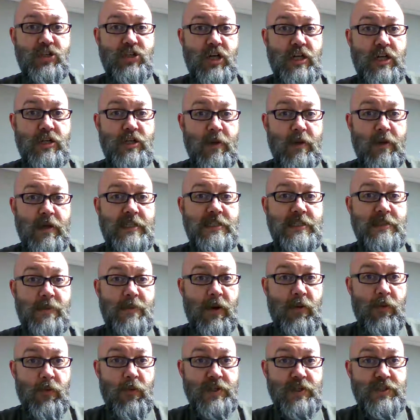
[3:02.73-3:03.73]
change blades
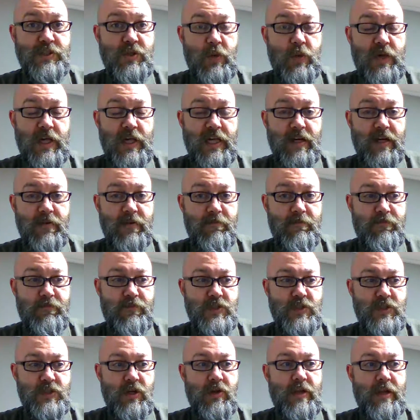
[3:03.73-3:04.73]
about once a week.
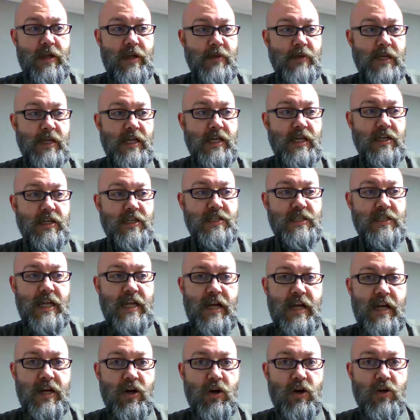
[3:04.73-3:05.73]
So that means
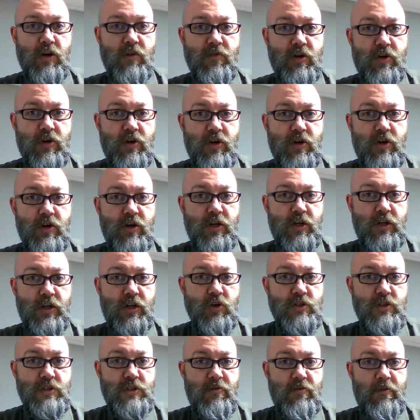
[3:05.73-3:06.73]
that over the
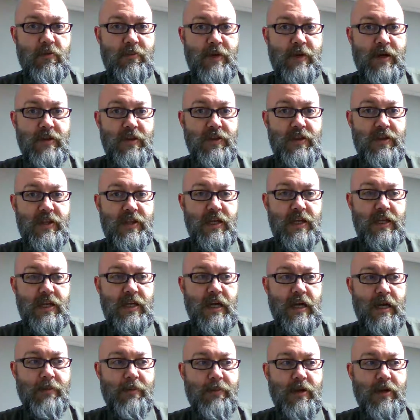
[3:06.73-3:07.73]
course of a month,
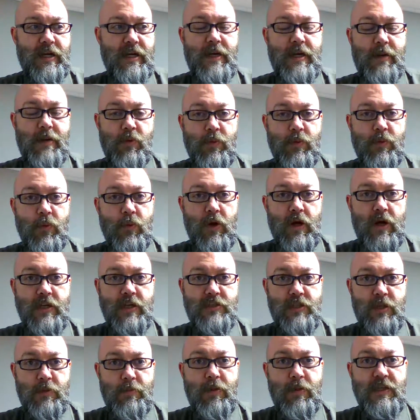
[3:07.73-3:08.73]
I'm going to end up with a
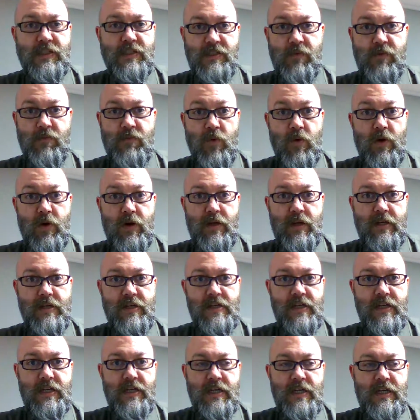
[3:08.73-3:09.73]
surplus of one.
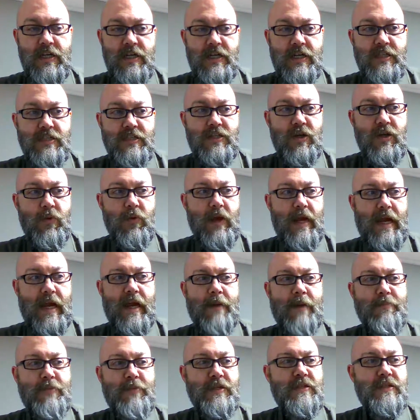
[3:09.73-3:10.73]
So what
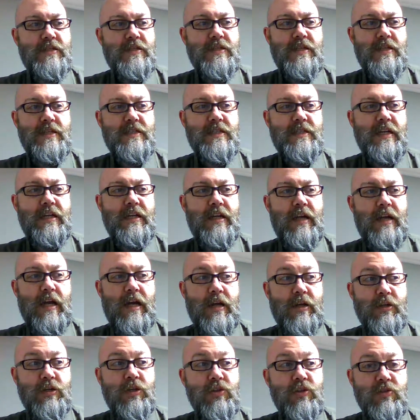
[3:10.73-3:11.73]
happens is that,
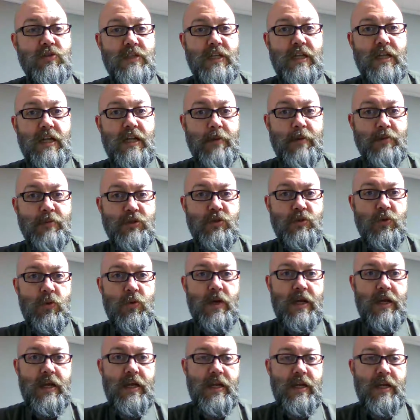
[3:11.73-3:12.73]
uh, using the Humble
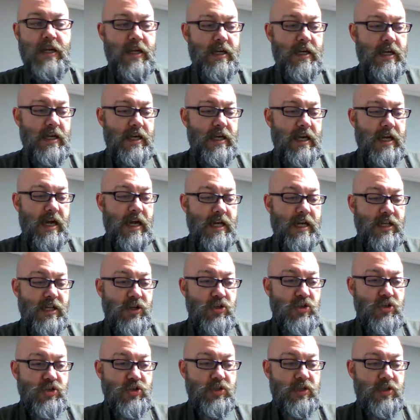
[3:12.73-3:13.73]
Twin, I
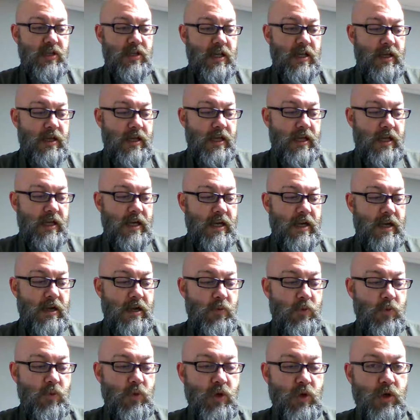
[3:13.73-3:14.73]
usually uh,
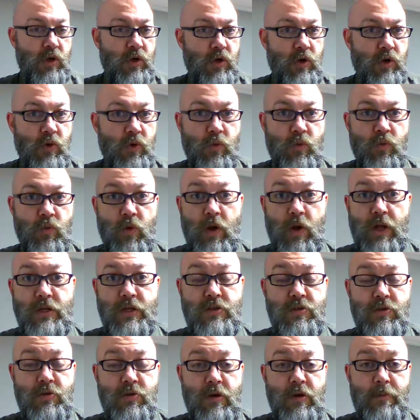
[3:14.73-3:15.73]
will run
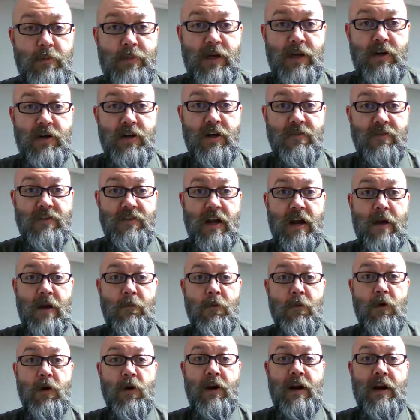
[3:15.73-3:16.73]
to a period of time
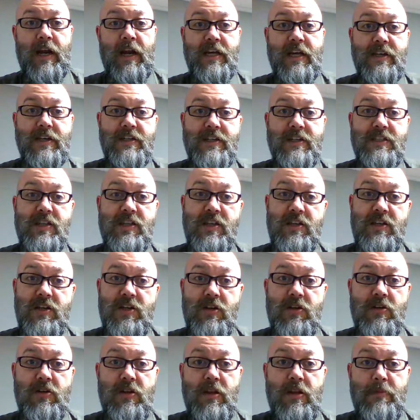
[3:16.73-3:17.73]
where I can
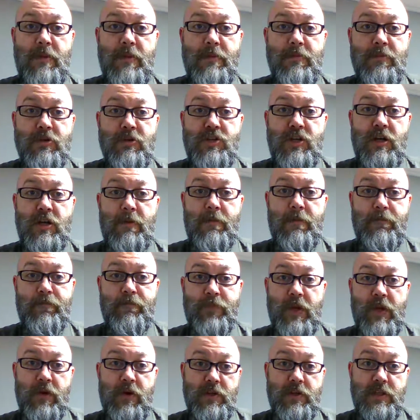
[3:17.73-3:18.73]
discontinue the membership
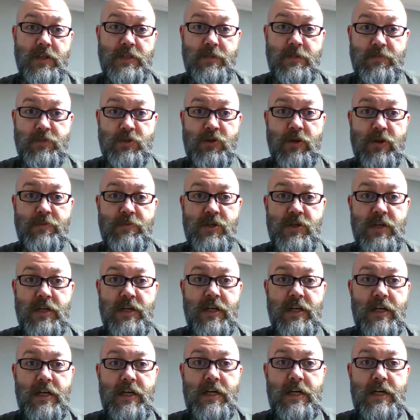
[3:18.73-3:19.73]
or the
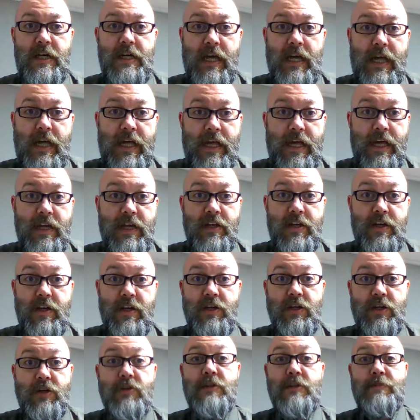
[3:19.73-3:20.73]
subscription and uh,
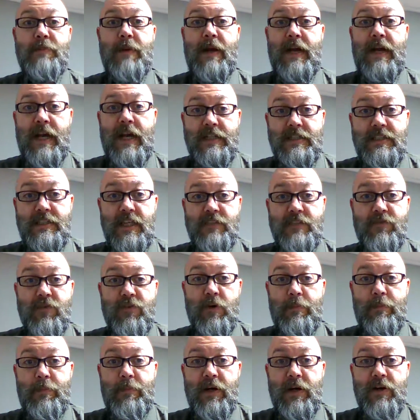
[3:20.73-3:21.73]
use my excess
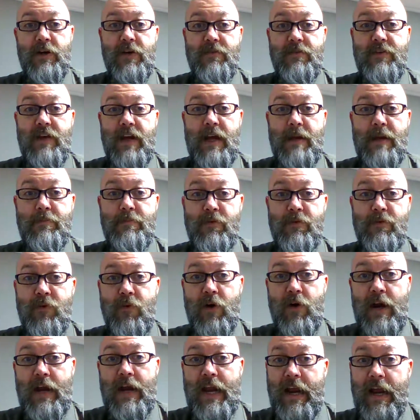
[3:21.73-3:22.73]
for a period of time
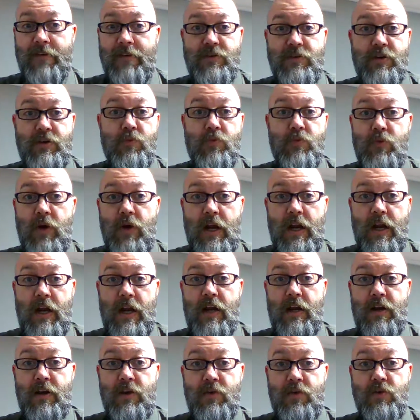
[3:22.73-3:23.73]
before I have to
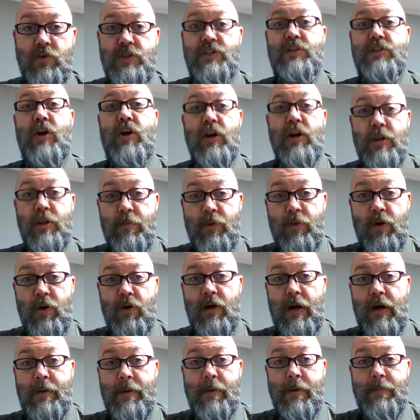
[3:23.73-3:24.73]
uh, start the
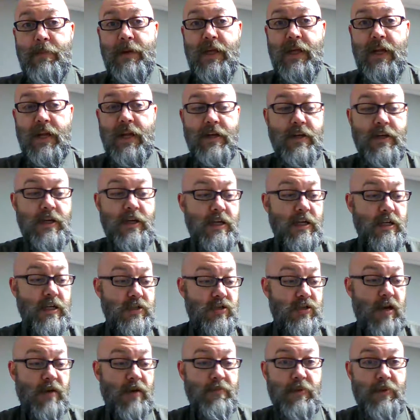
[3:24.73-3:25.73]
program up again.
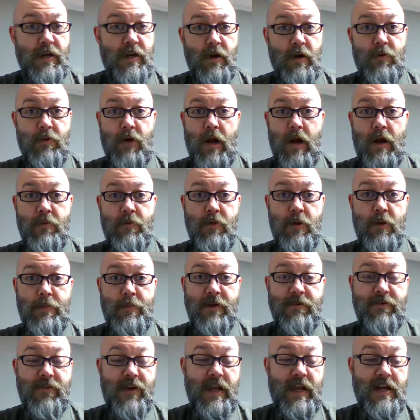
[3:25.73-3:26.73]
So I've been a, a, real
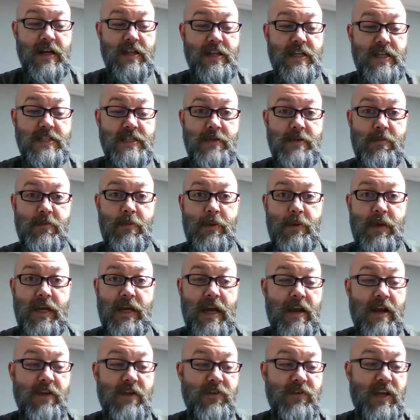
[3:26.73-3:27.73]
big fan of this. I'm a big
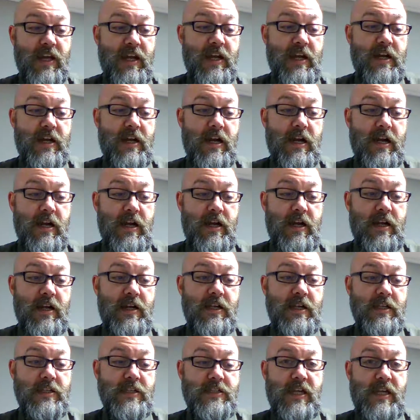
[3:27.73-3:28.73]
advocate. Uh,
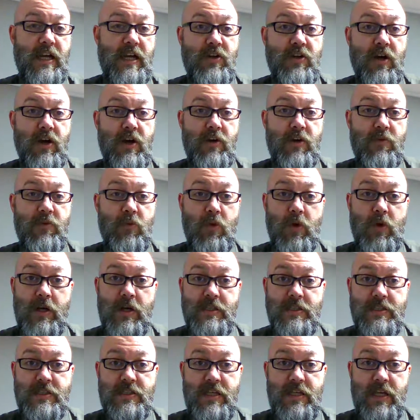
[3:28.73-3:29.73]
signed on
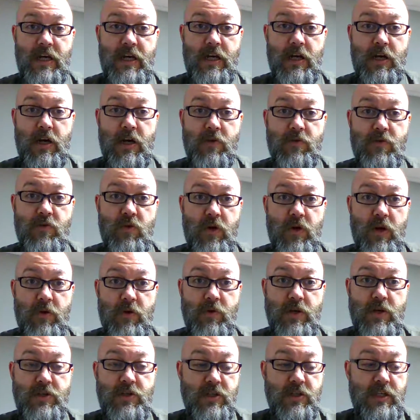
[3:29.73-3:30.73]
was uh,
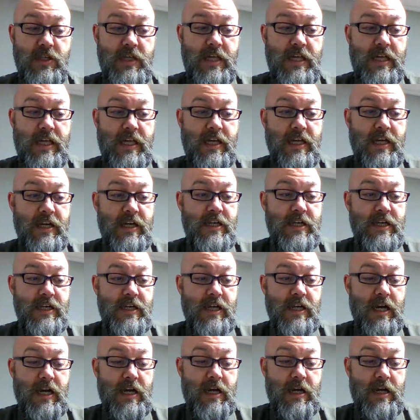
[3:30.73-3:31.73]
originally
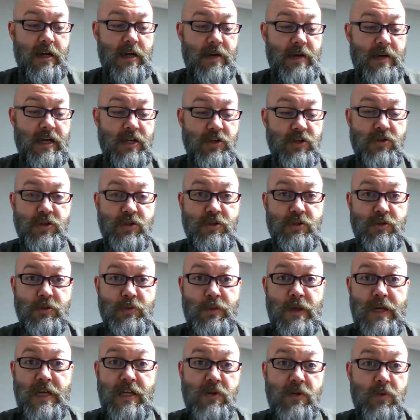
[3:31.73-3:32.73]
uh, my interest was
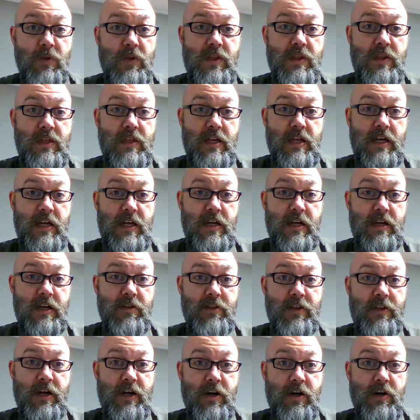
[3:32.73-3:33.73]
piqued with uh,
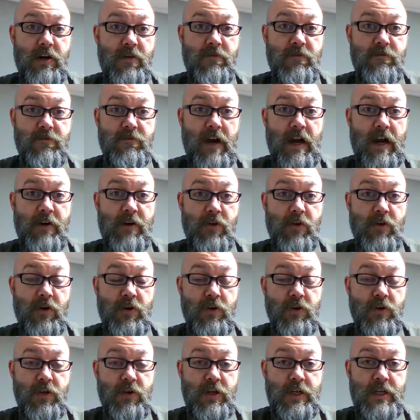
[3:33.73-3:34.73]
their
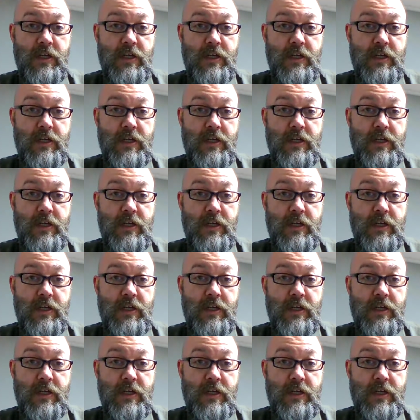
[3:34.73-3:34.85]
viral